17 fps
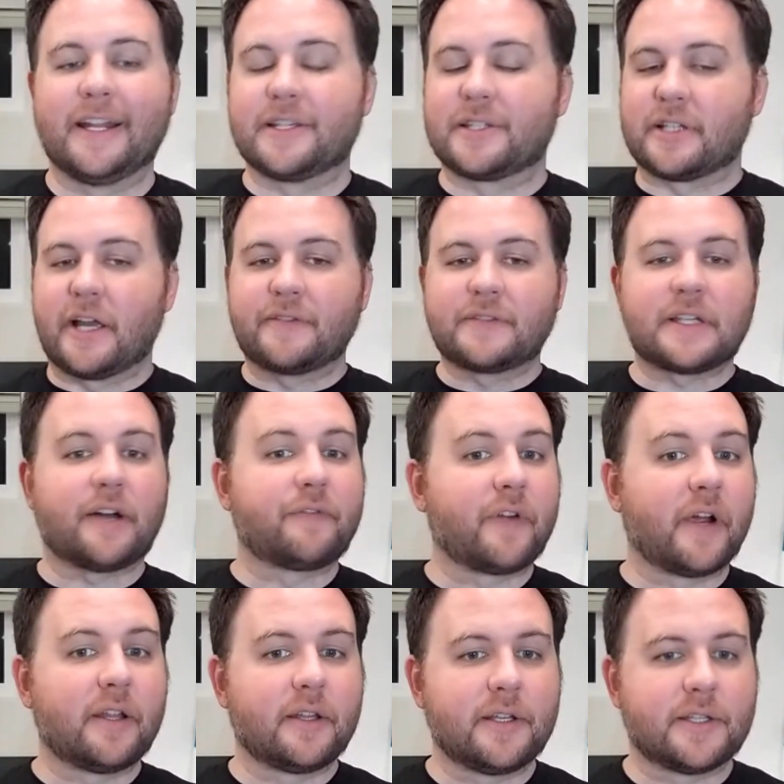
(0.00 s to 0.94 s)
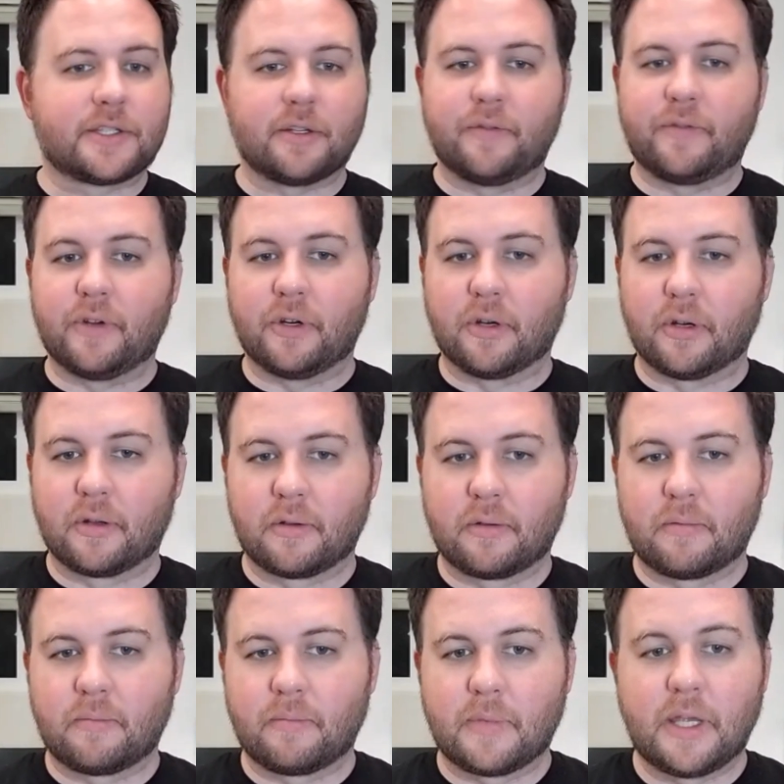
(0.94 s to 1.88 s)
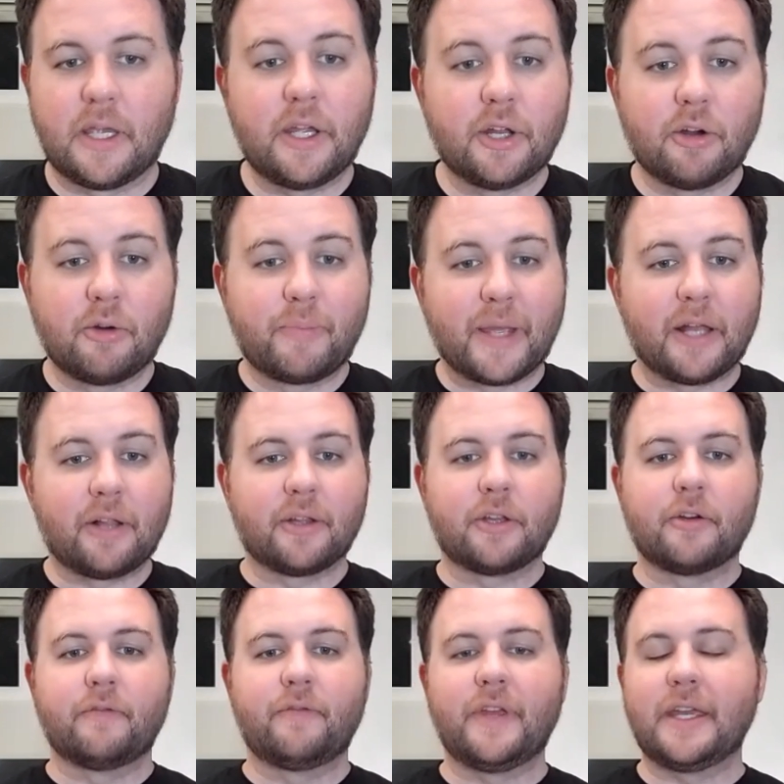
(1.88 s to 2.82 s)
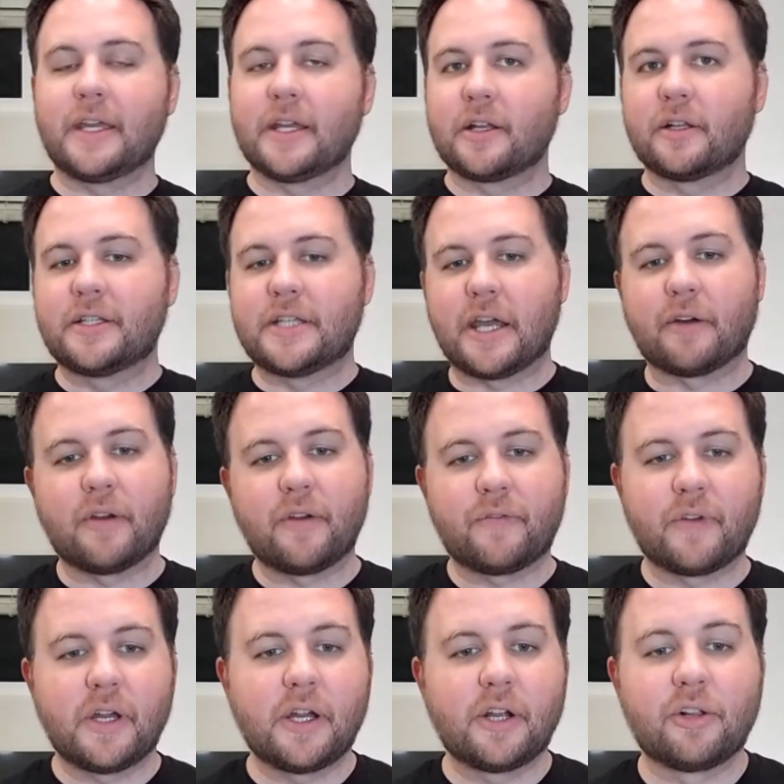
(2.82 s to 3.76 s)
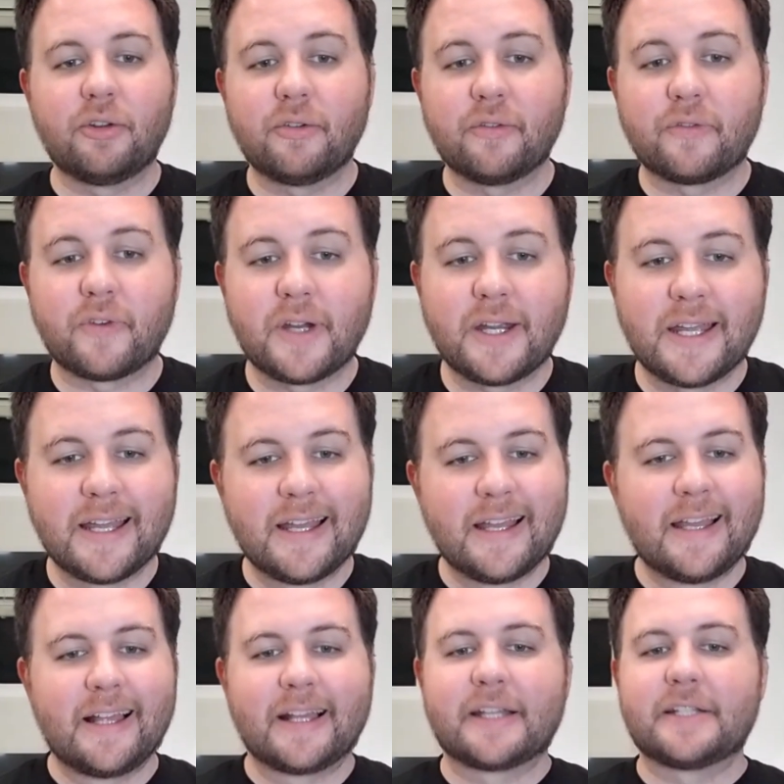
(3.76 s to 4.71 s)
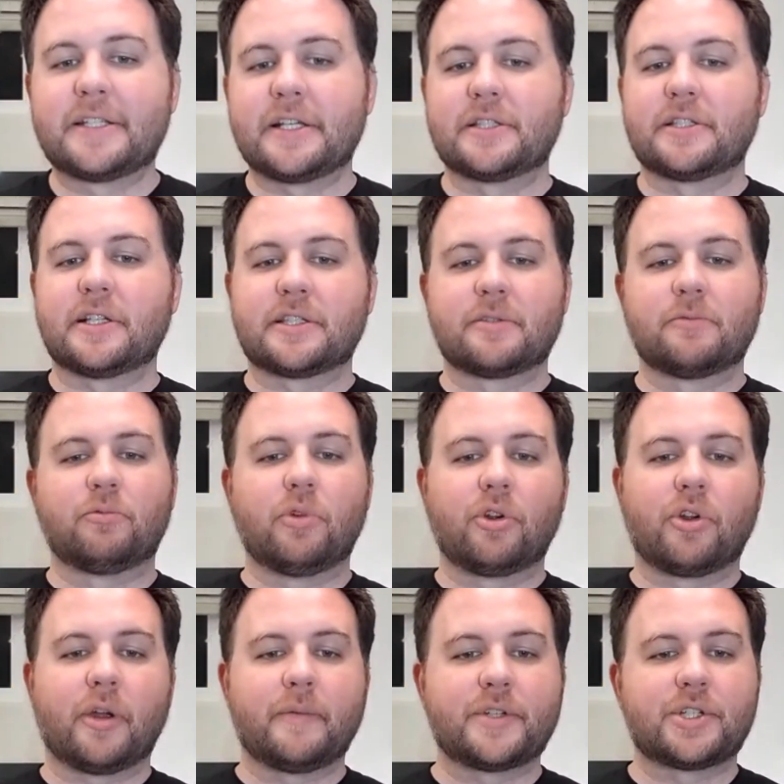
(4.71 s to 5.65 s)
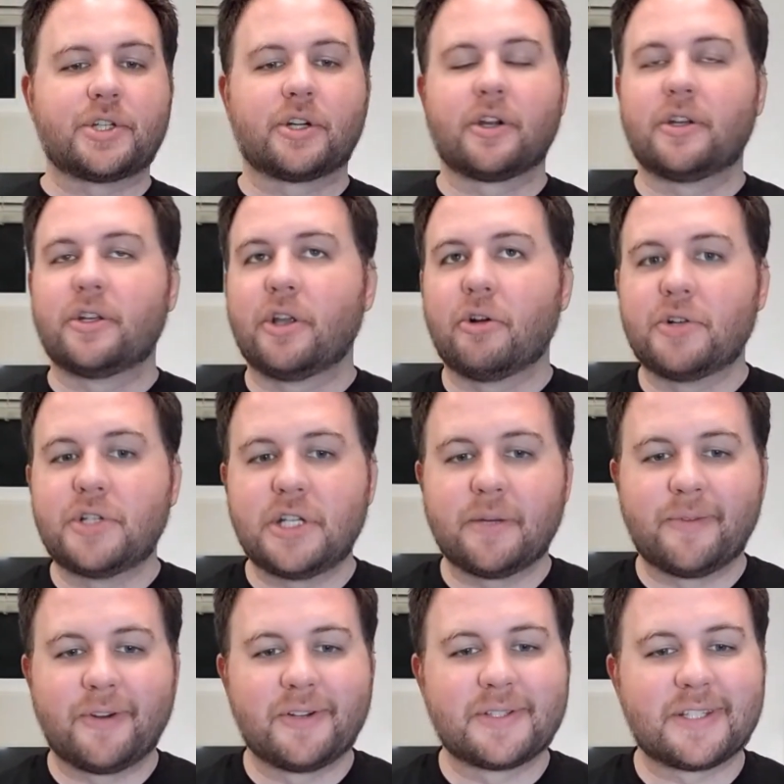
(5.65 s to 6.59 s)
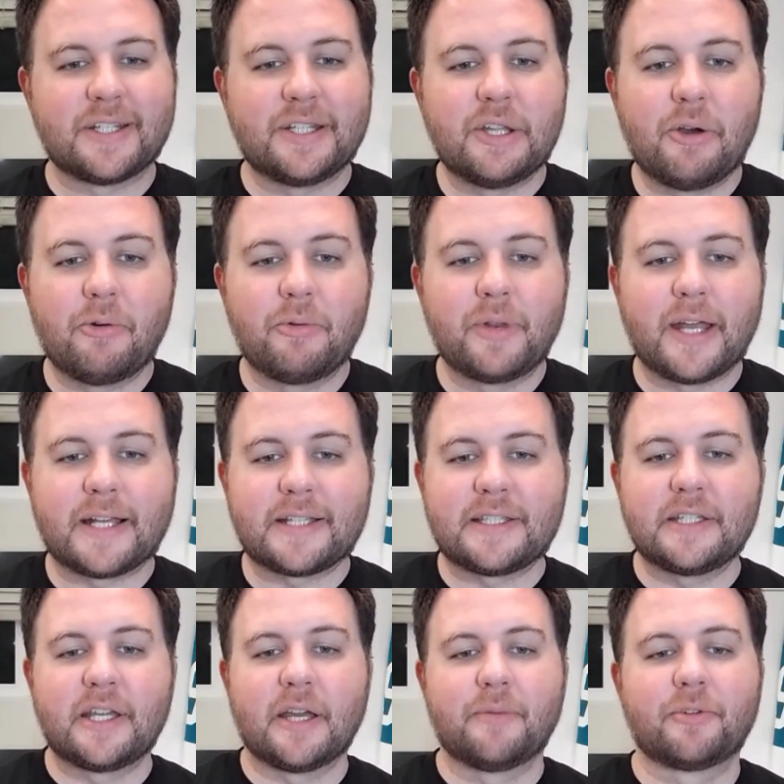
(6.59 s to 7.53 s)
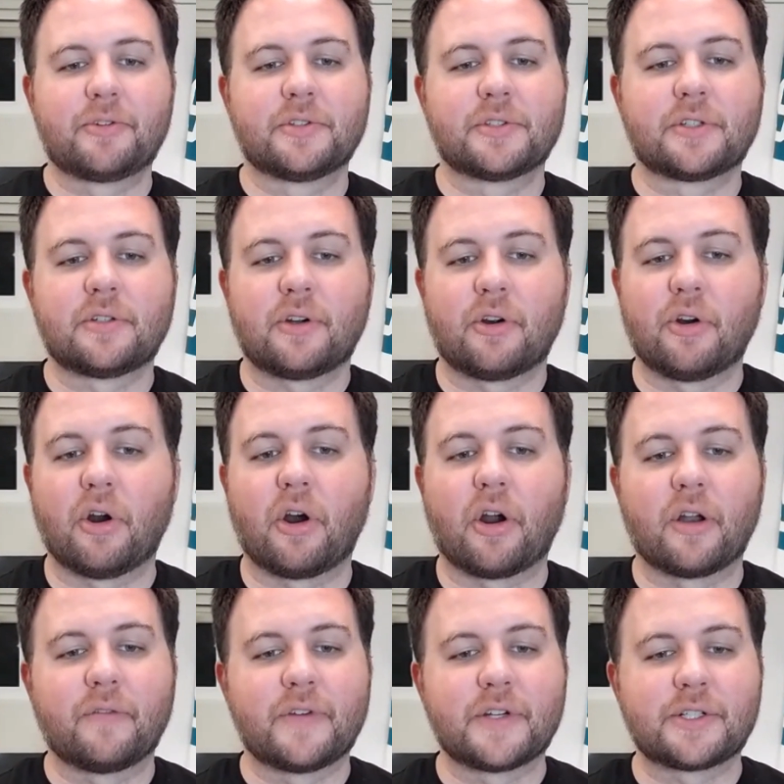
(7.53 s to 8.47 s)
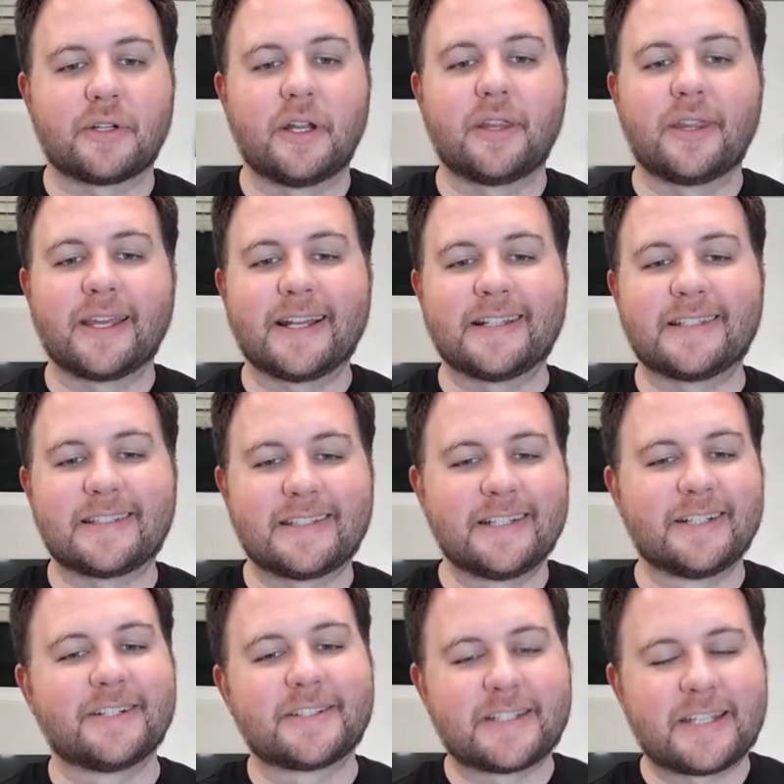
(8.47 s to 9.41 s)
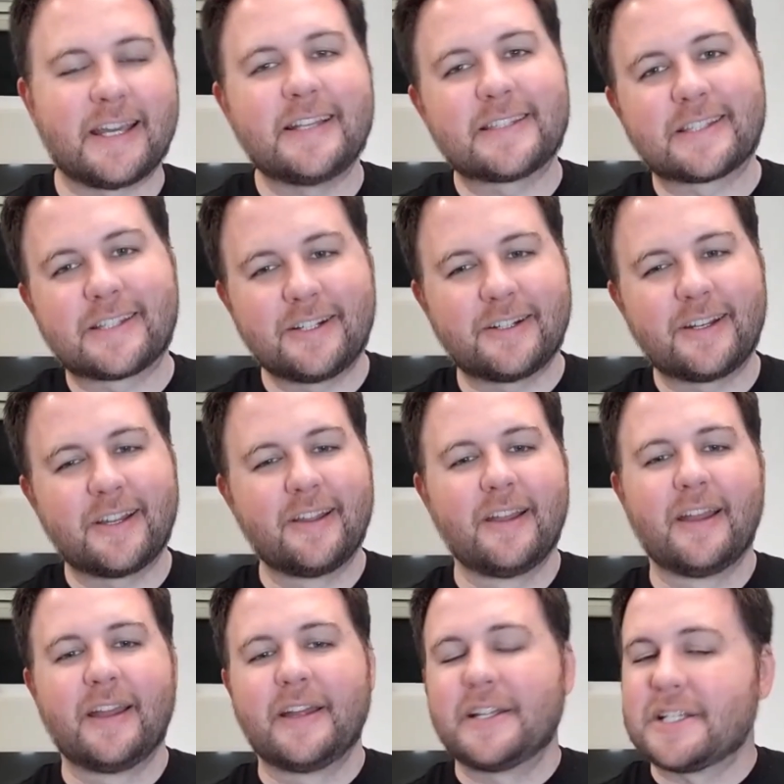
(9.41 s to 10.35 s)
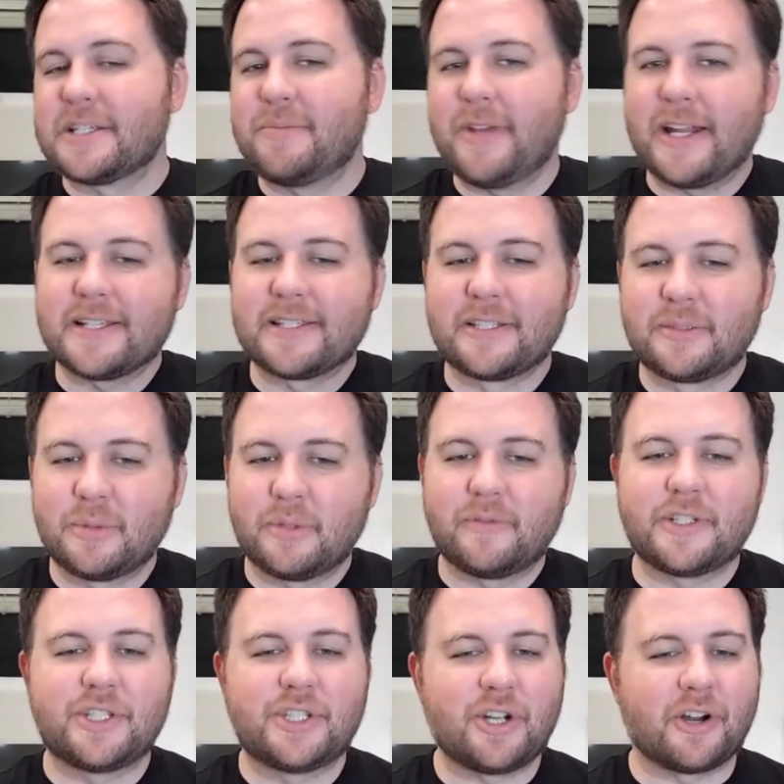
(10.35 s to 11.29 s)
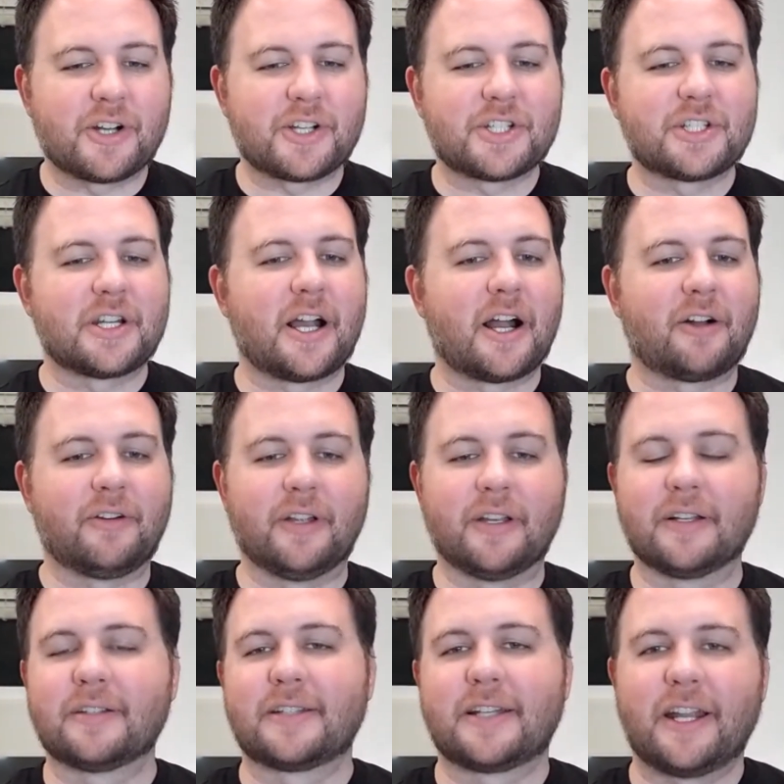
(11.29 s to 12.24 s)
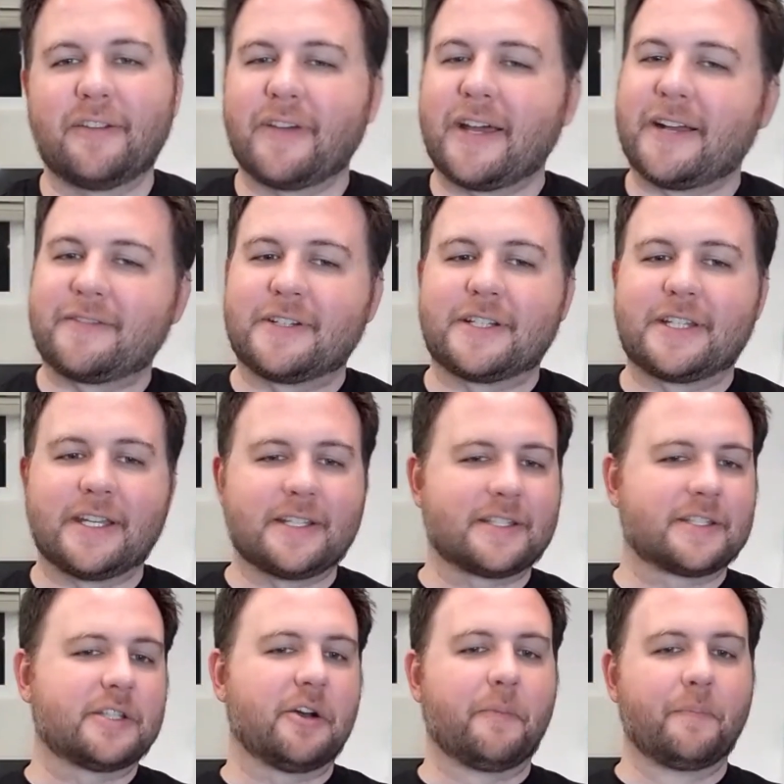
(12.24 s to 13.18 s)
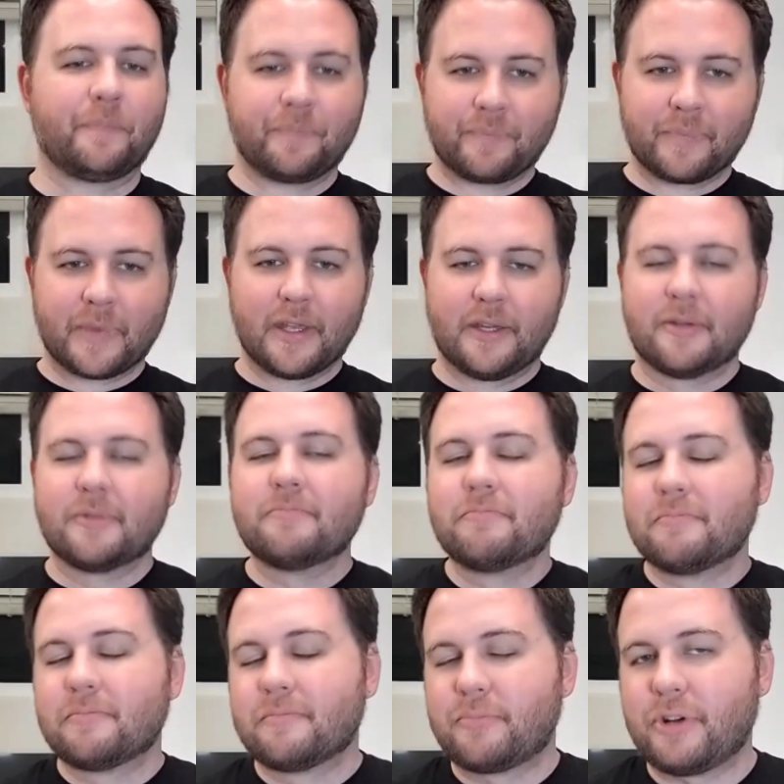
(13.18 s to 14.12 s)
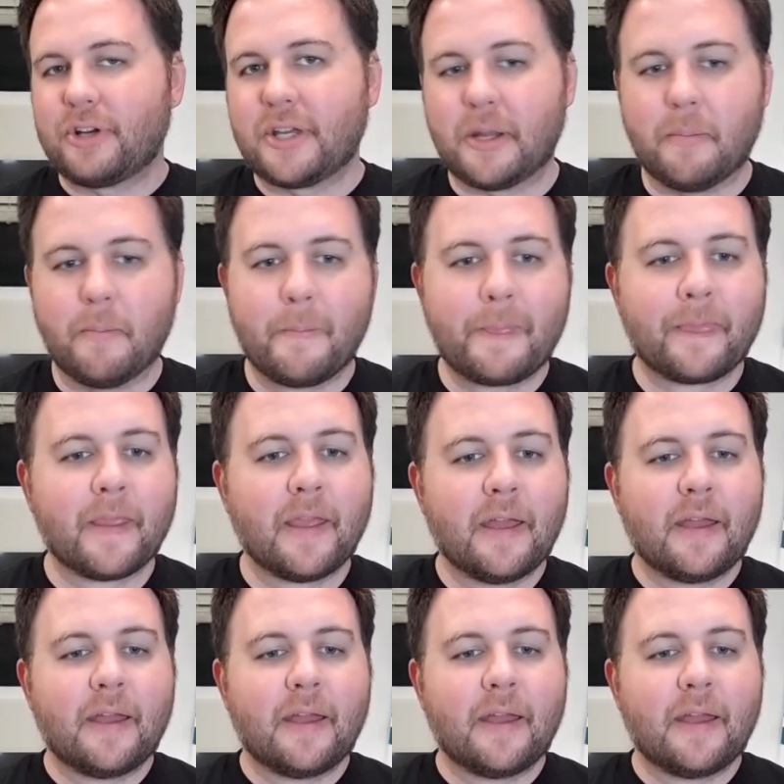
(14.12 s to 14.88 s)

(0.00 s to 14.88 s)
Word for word: and it's lifestyle friendly. So if you're keto, paleo, vegan, dairy-free, gluten-free, contains less than one gram of sugar, no G M Os, no nasty chemicals or artificial anything, and still tastes good. To me, it has a little bit of a dark chocolate kind of aftertaste. So pretty good.